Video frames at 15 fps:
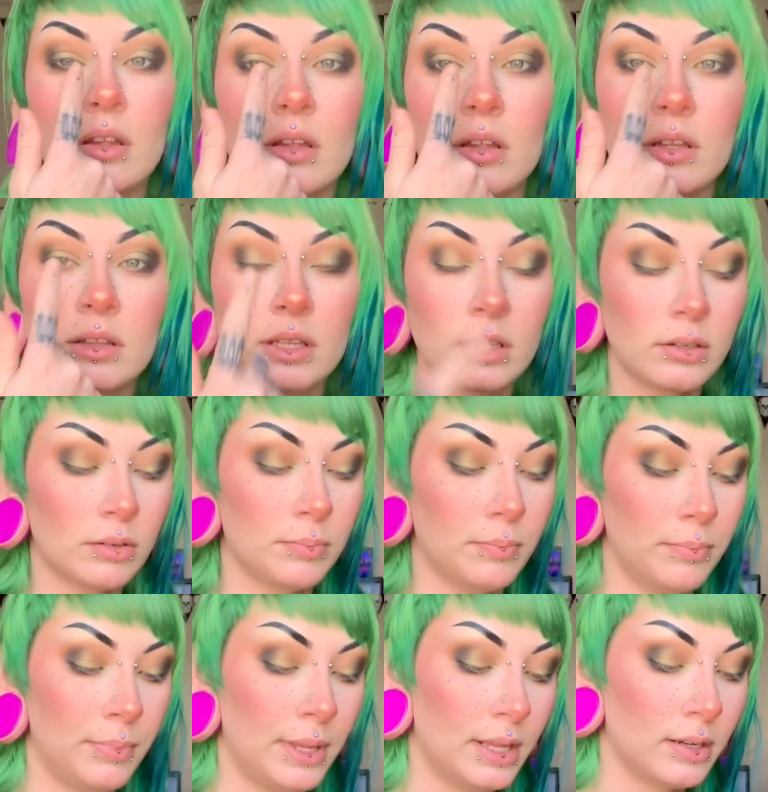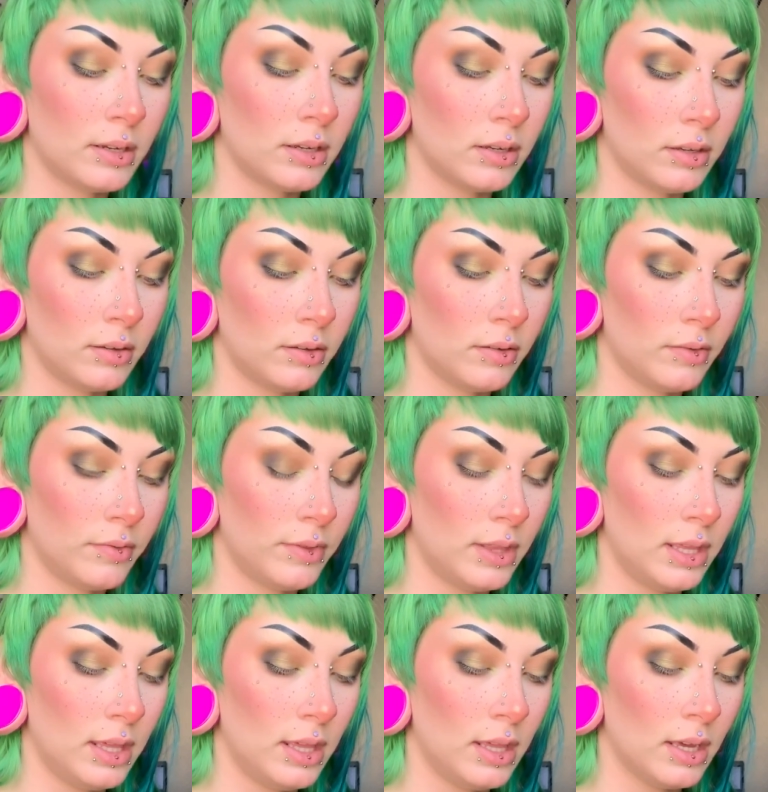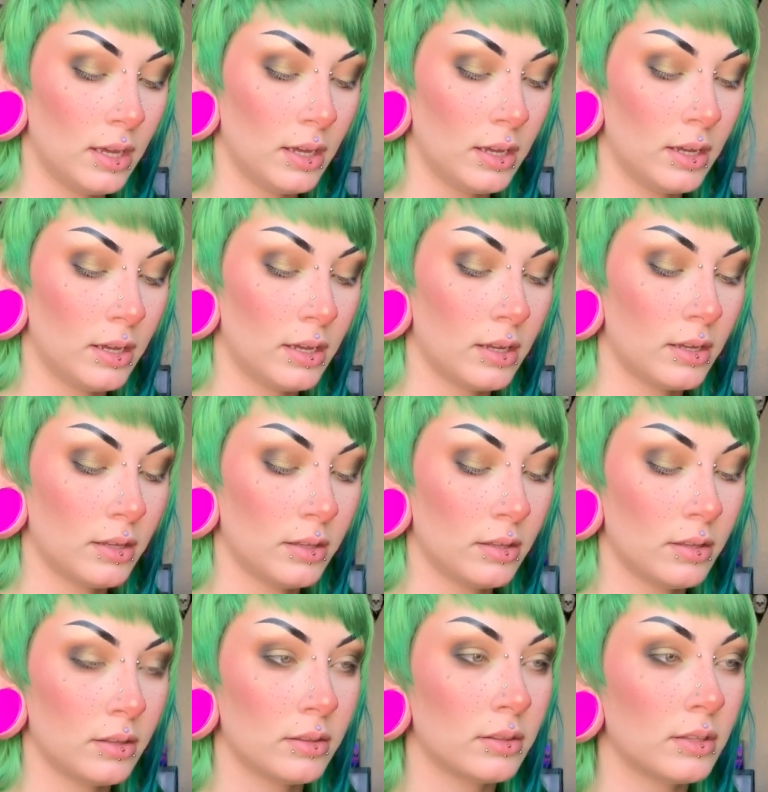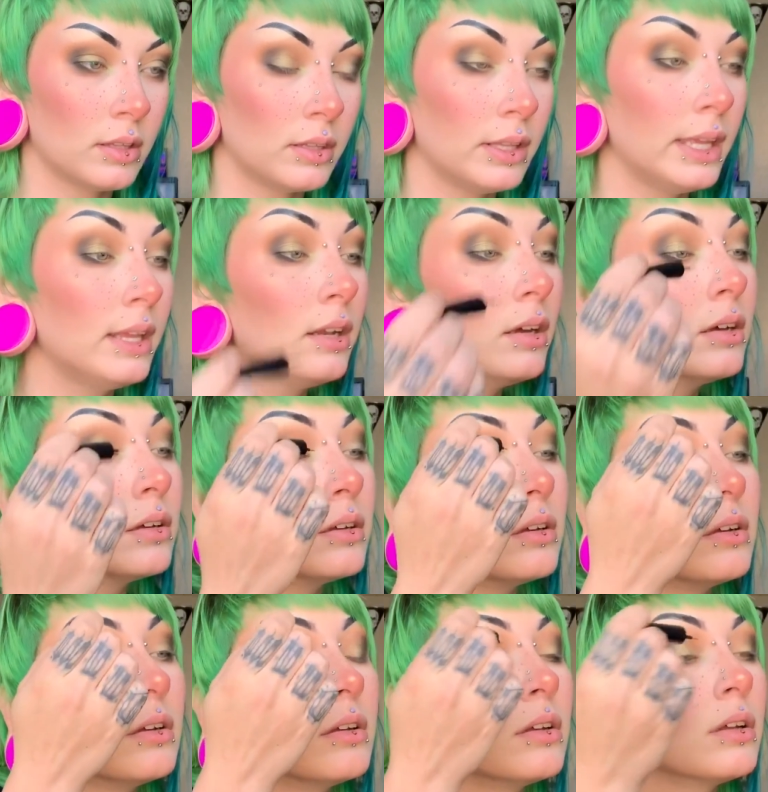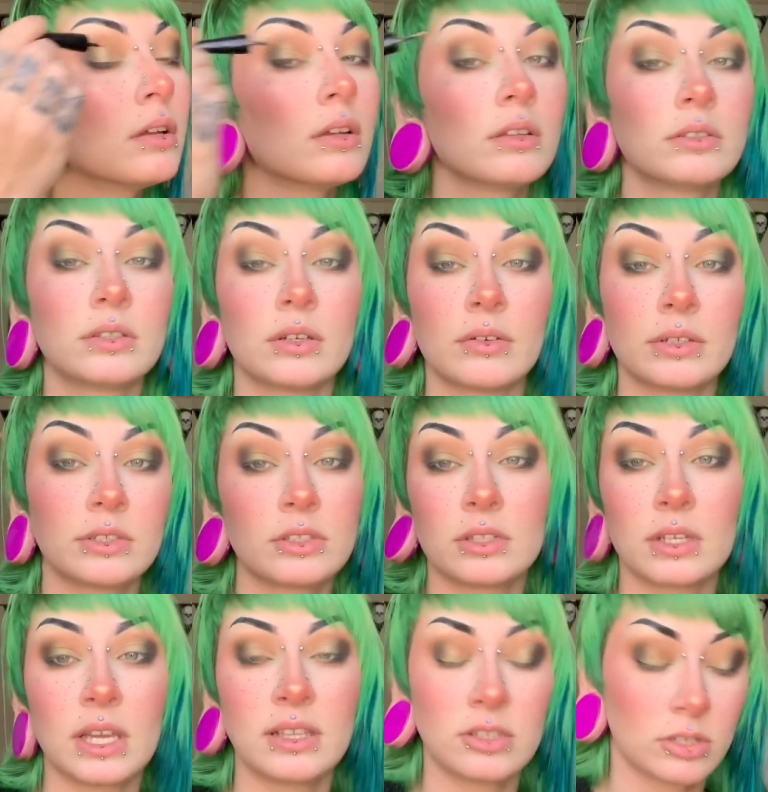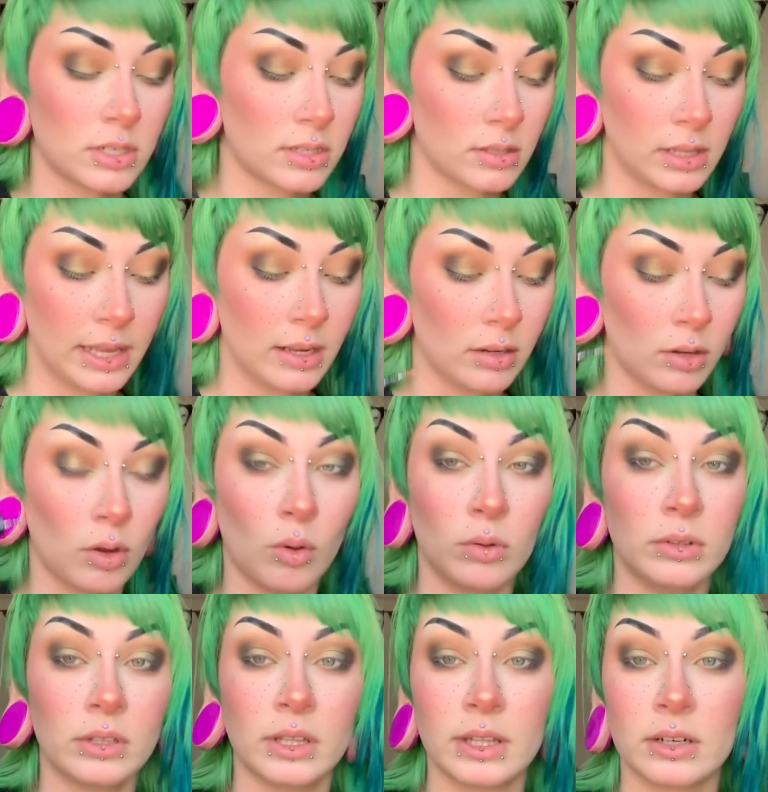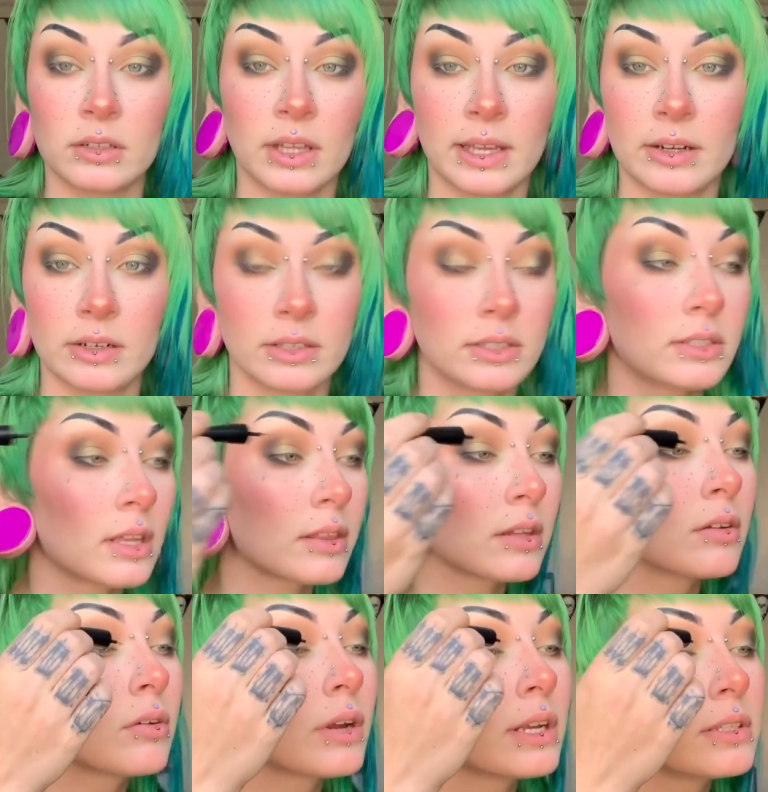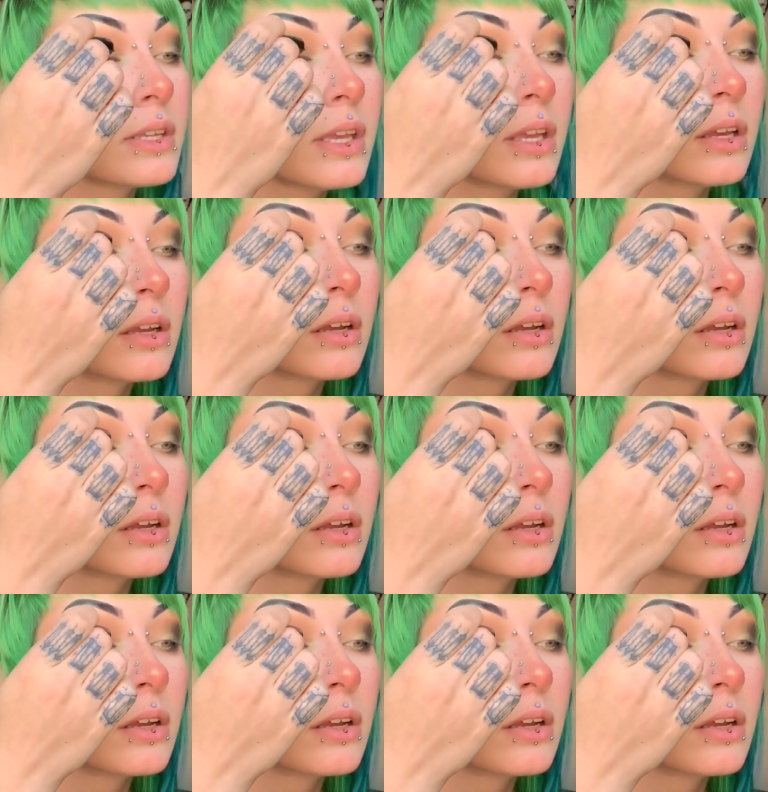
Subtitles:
a little bit of the lid. So it's just like a gold glitter liner. It's nothing crazy.